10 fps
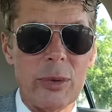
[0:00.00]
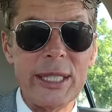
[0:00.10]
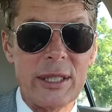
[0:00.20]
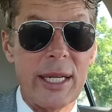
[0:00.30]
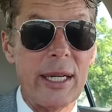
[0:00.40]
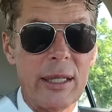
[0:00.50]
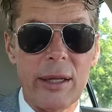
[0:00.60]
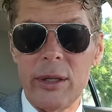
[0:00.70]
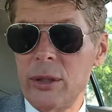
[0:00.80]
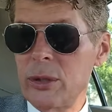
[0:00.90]
resetting
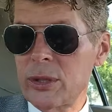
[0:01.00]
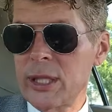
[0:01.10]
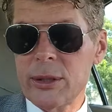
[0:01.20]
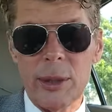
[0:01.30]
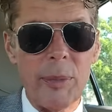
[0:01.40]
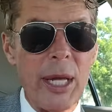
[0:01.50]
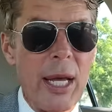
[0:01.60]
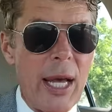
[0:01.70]
on the new system.